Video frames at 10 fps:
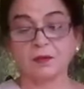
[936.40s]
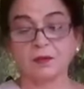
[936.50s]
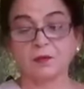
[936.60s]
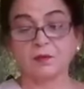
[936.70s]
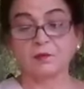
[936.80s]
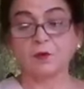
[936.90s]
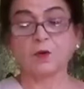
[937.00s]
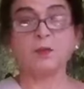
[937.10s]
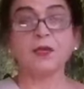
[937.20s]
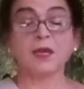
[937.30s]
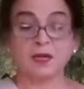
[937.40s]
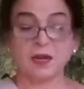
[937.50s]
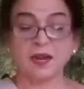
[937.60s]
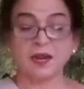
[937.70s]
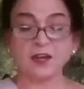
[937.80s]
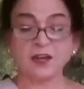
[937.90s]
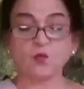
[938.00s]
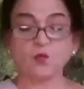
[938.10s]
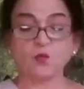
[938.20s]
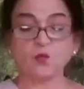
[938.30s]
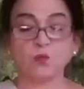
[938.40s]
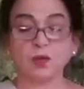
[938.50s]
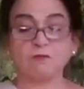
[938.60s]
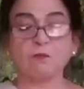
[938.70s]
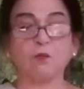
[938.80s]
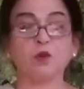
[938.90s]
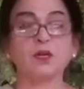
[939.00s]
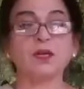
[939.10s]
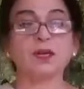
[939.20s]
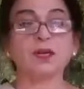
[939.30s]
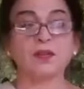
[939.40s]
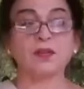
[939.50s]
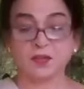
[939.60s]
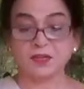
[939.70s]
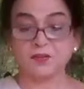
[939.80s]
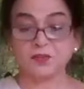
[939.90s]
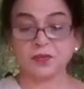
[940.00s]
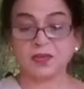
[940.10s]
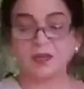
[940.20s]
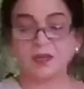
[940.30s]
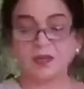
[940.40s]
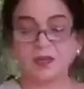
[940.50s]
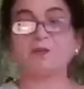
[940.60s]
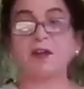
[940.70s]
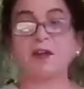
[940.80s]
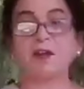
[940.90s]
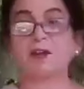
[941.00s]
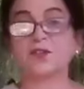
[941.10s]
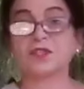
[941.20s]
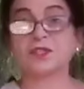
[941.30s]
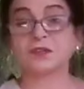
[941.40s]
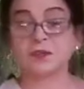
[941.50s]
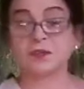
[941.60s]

forming a network of motor and the sensory nerve fibers.